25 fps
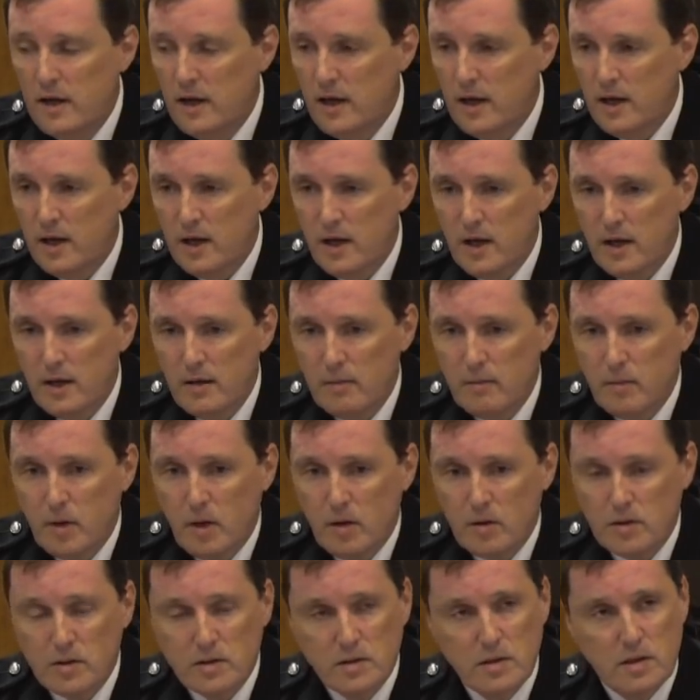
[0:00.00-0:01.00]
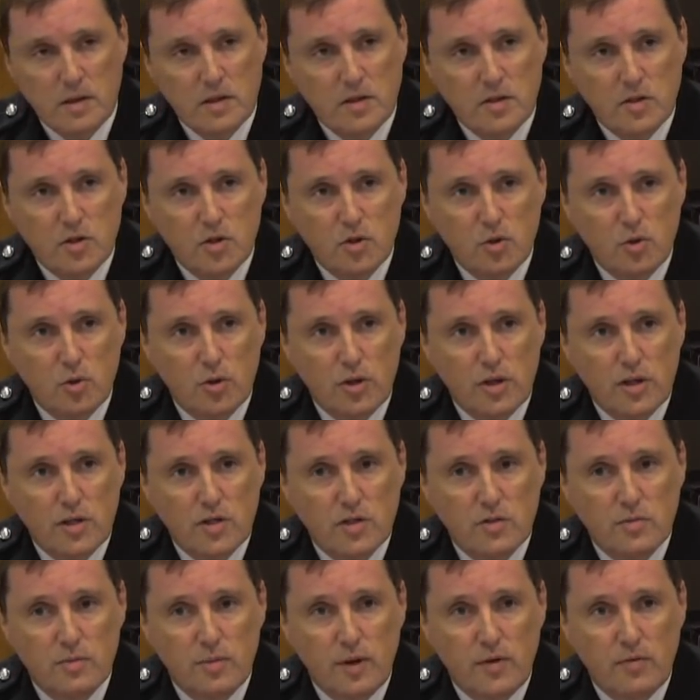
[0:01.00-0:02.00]
I've done
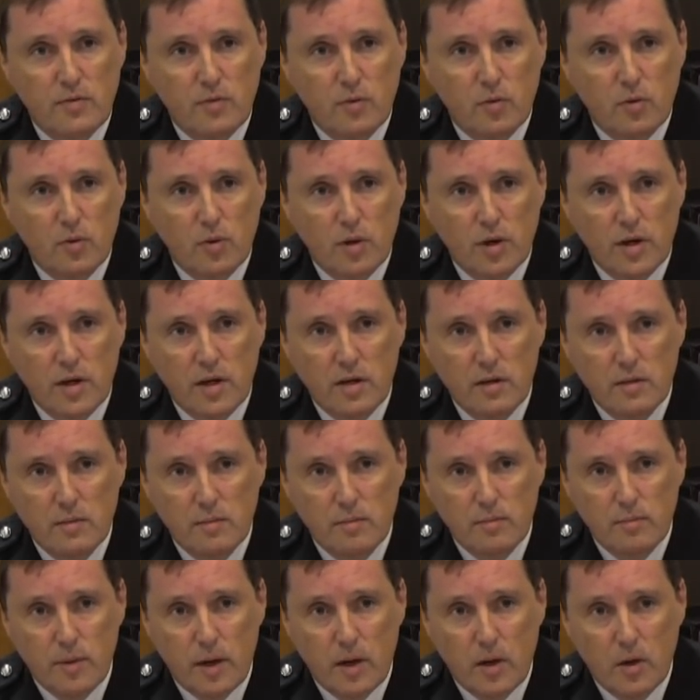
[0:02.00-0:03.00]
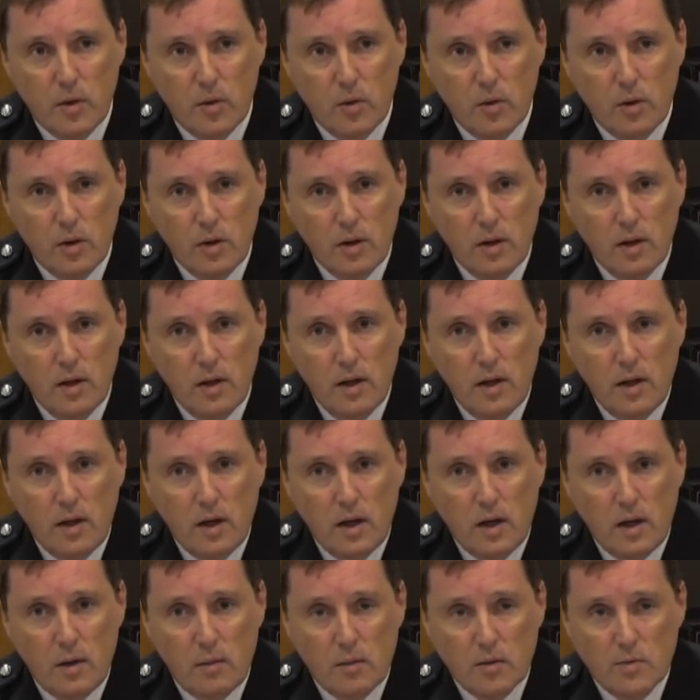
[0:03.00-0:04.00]
Shoreditch, Bethnal Green, Bow.
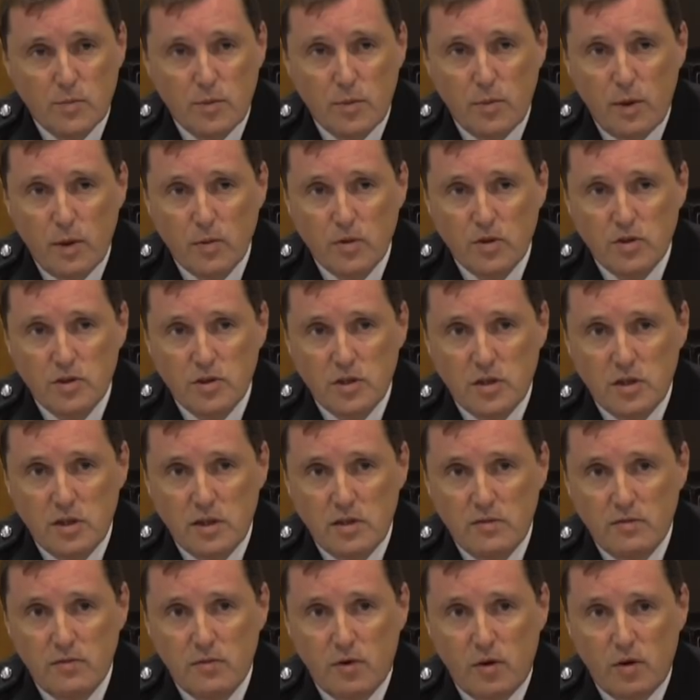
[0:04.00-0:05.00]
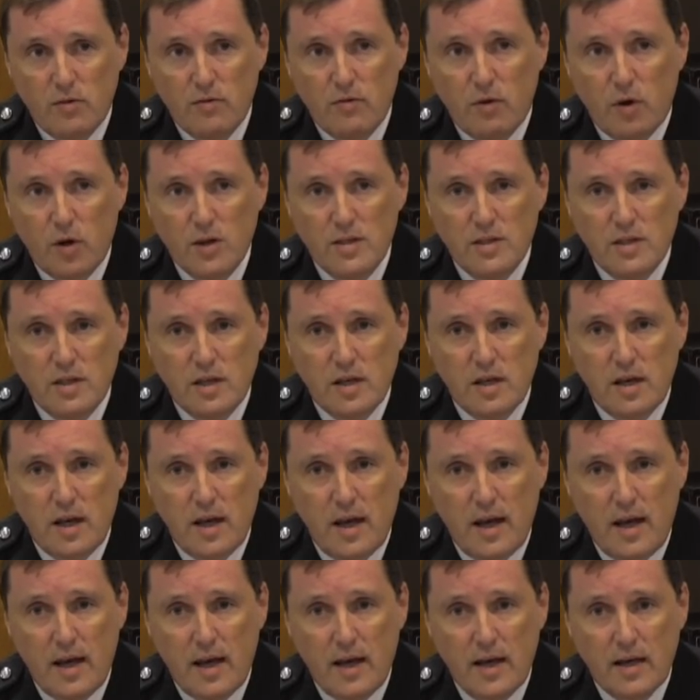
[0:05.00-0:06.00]
I was promoted to leading firefighter
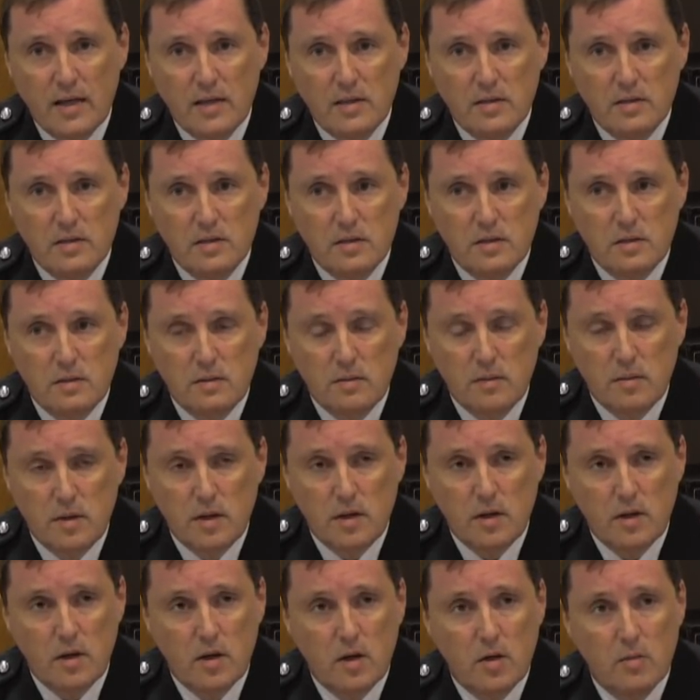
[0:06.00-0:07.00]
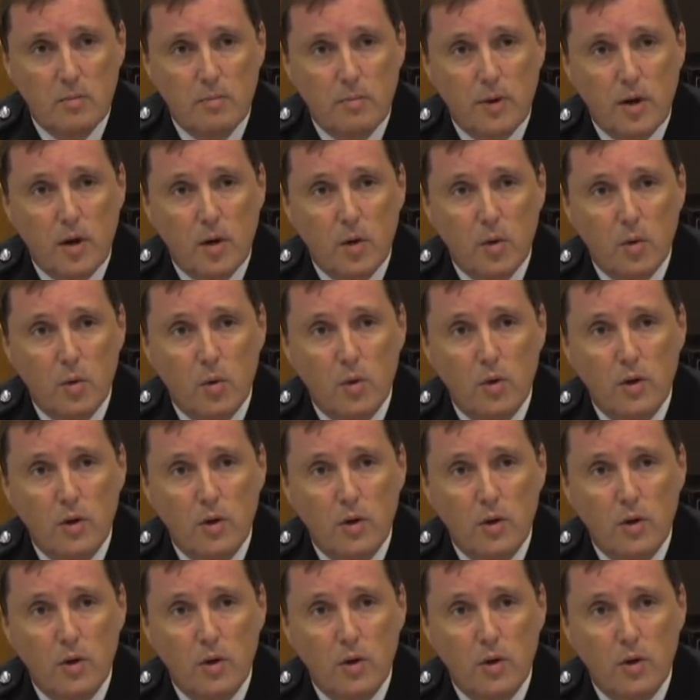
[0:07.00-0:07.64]
at Bow.